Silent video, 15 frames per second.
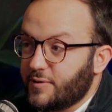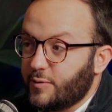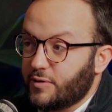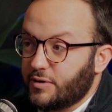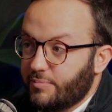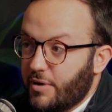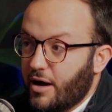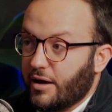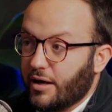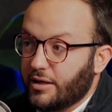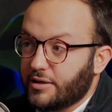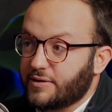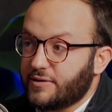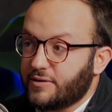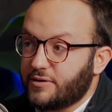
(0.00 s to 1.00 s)

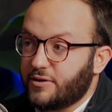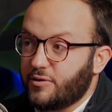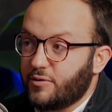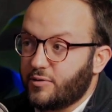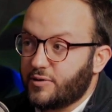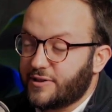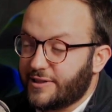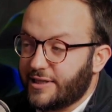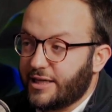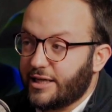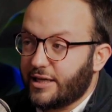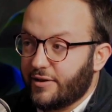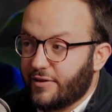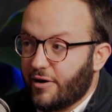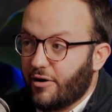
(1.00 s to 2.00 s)
pockets to seed
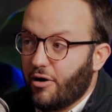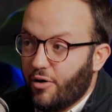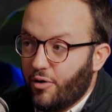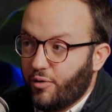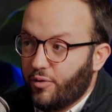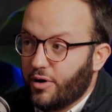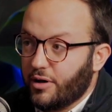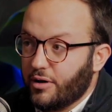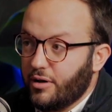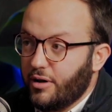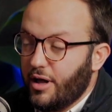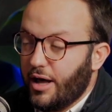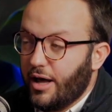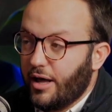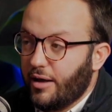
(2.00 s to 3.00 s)
their own
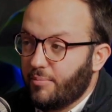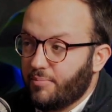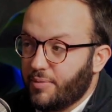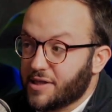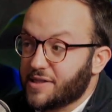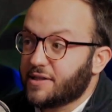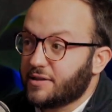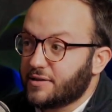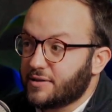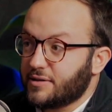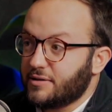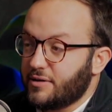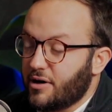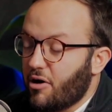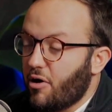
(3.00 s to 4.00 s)
business,
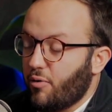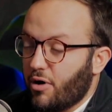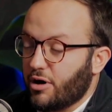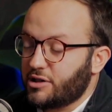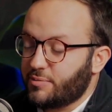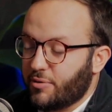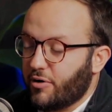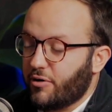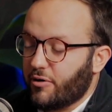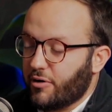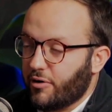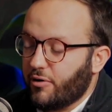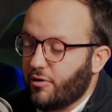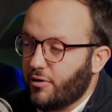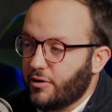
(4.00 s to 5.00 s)
their own
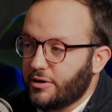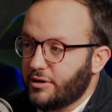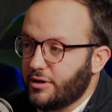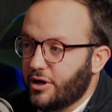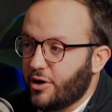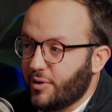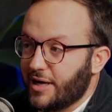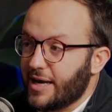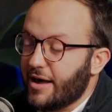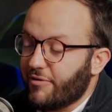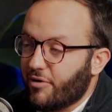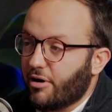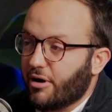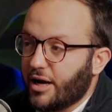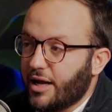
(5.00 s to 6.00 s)
entrepreneurial,
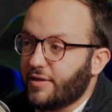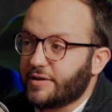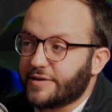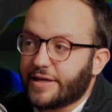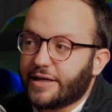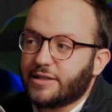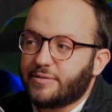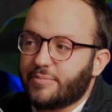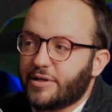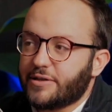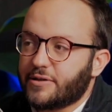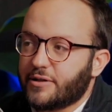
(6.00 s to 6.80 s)
endeavor in the second semester.